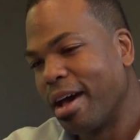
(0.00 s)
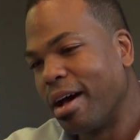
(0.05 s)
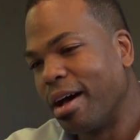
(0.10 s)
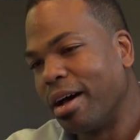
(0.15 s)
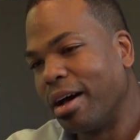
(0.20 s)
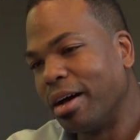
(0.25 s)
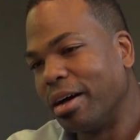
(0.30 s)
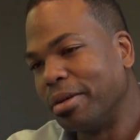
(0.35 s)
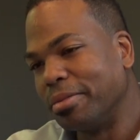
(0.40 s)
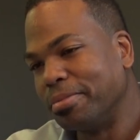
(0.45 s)

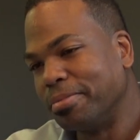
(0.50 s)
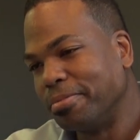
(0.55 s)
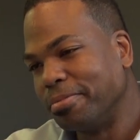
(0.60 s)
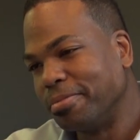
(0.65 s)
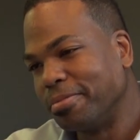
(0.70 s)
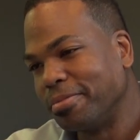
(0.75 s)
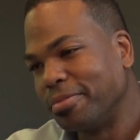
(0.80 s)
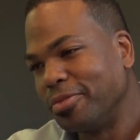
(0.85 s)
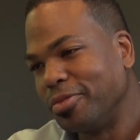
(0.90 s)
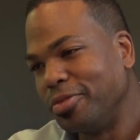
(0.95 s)
Um,
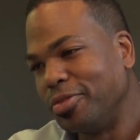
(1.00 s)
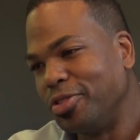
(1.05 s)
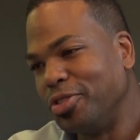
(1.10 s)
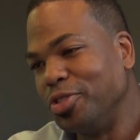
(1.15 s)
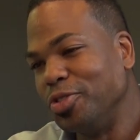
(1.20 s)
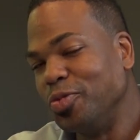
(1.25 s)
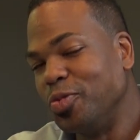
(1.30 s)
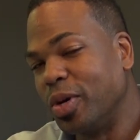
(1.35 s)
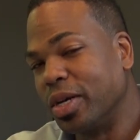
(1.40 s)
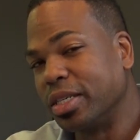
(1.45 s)
do
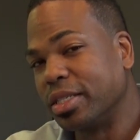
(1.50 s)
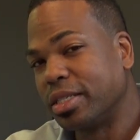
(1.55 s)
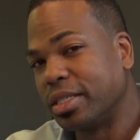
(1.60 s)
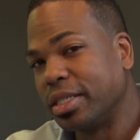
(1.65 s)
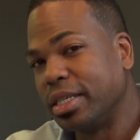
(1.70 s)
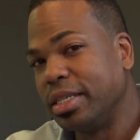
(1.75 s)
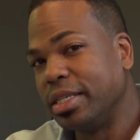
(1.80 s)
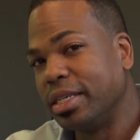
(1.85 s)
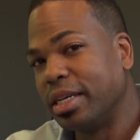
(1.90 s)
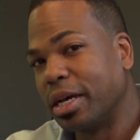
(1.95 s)
you want to
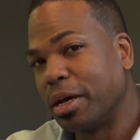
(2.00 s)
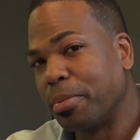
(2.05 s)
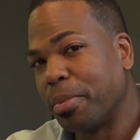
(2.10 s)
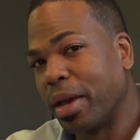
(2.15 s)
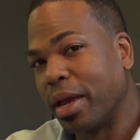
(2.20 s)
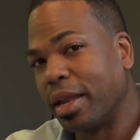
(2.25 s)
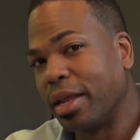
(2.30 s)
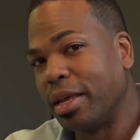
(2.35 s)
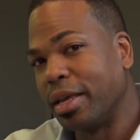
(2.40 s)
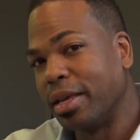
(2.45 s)
see a
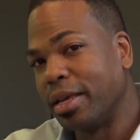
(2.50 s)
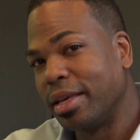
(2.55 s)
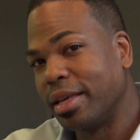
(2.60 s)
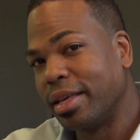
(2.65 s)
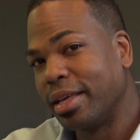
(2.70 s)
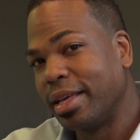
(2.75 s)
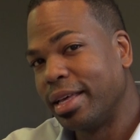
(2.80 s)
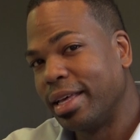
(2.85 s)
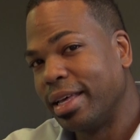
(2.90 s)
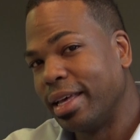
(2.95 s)
Manny
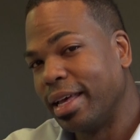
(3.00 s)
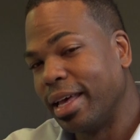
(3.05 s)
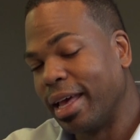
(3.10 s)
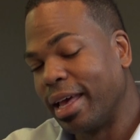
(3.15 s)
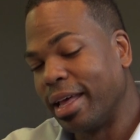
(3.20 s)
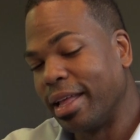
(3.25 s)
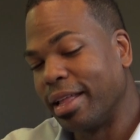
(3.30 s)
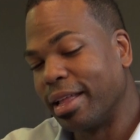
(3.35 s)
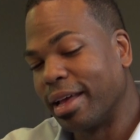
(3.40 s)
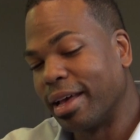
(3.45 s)

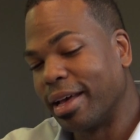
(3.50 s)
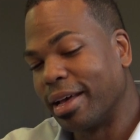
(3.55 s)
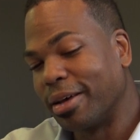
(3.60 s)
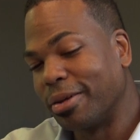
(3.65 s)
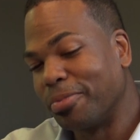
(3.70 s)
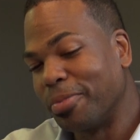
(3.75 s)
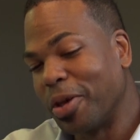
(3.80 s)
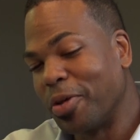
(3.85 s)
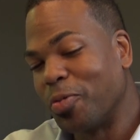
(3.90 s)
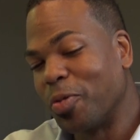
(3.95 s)
and uh,
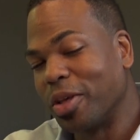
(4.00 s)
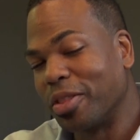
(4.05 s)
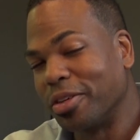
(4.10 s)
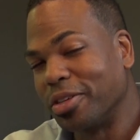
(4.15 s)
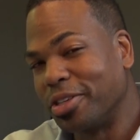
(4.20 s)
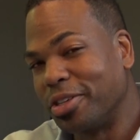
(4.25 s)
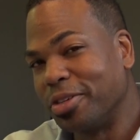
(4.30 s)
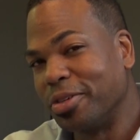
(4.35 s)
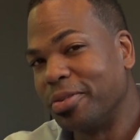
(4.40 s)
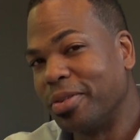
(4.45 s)

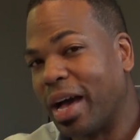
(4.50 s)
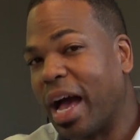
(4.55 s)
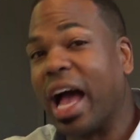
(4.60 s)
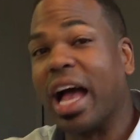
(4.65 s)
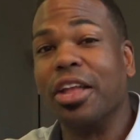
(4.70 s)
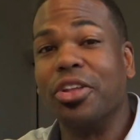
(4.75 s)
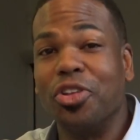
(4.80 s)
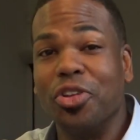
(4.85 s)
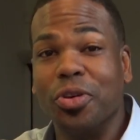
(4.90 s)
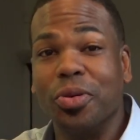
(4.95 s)
Mayweather too?
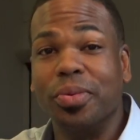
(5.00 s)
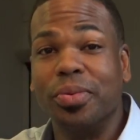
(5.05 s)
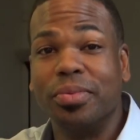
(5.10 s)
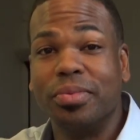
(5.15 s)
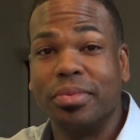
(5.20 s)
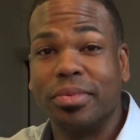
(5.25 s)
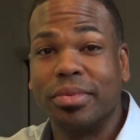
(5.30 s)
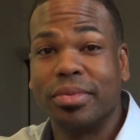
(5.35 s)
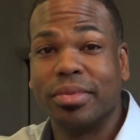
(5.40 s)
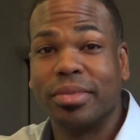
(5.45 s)
I do.
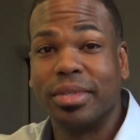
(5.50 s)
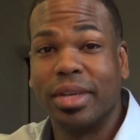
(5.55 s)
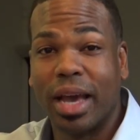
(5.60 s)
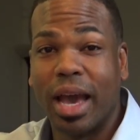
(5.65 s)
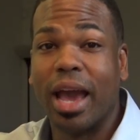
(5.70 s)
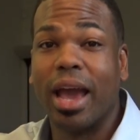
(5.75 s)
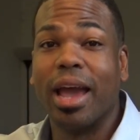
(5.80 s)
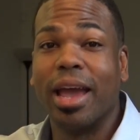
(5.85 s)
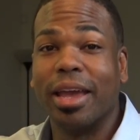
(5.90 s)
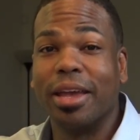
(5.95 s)
All
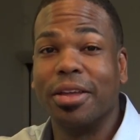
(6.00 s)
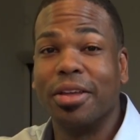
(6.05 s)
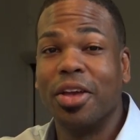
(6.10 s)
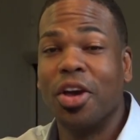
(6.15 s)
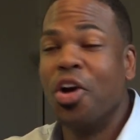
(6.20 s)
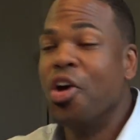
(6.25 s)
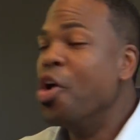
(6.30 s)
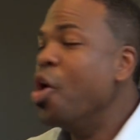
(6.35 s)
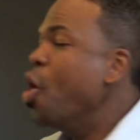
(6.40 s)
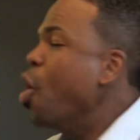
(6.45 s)
right.
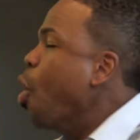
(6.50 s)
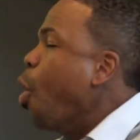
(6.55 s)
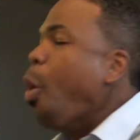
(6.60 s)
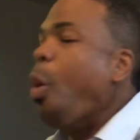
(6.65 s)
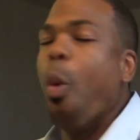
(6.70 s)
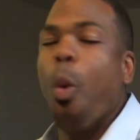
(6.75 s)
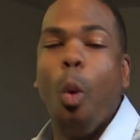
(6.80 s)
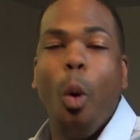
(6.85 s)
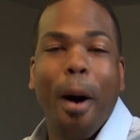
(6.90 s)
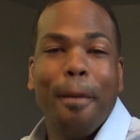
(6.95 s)

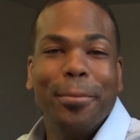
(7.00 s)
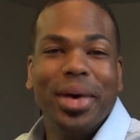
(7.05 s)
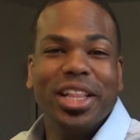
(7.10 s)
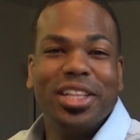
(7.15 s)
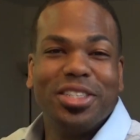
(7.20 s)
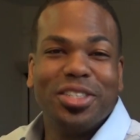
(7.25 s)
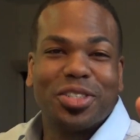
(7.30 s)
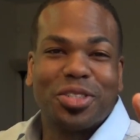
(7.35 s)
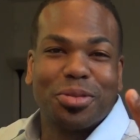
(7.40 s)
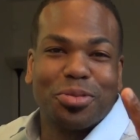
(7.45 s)
One
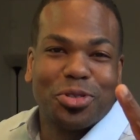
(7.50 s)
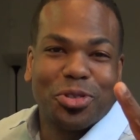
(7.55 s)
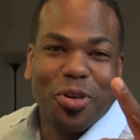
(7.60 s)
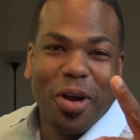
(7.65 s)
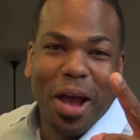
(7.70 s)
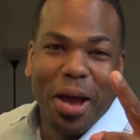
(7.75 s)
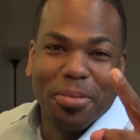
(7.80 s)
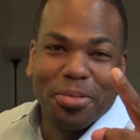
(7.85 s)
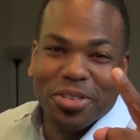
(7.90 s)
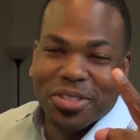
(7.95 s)
million
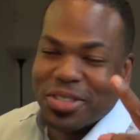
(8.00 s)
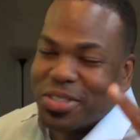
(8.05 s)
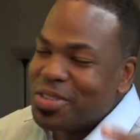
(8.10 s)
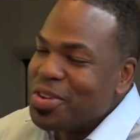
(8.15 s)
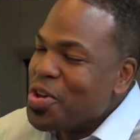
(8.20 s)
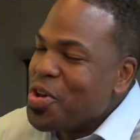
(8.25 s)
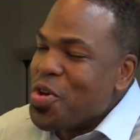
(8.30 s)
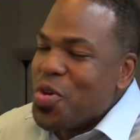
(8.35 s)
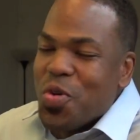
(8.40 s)
subscribers.